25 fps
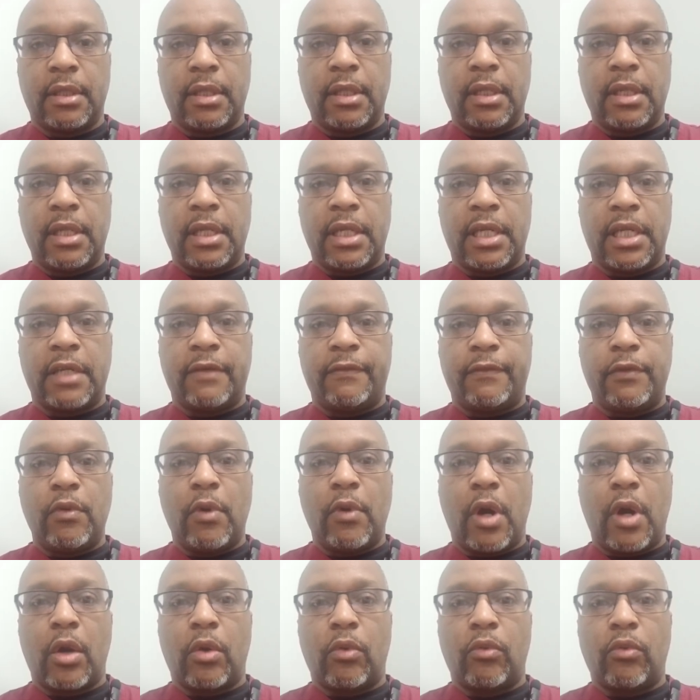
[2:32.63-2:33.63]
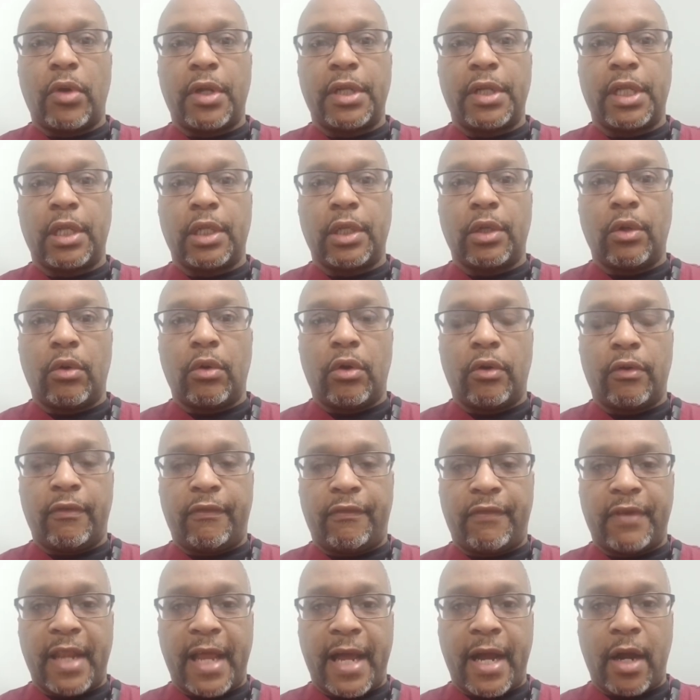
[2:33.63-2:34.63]
If you are running low on
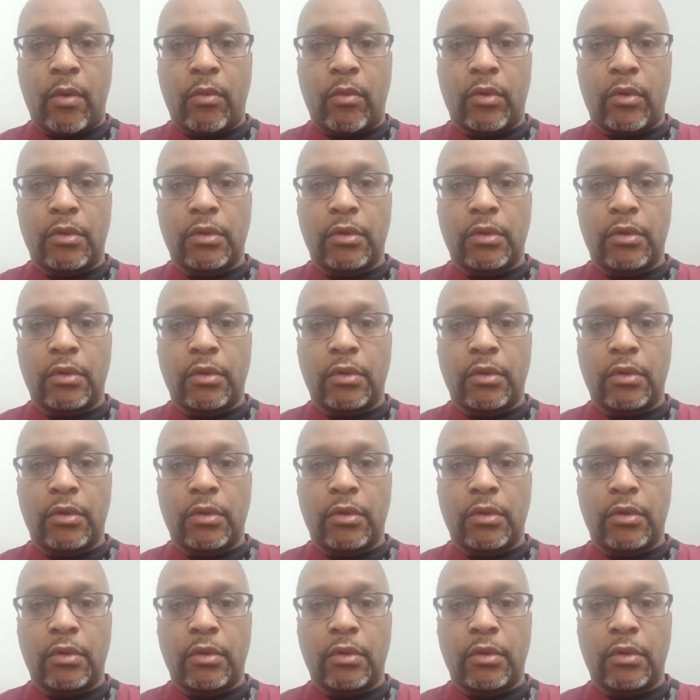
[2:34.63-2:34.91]
flour,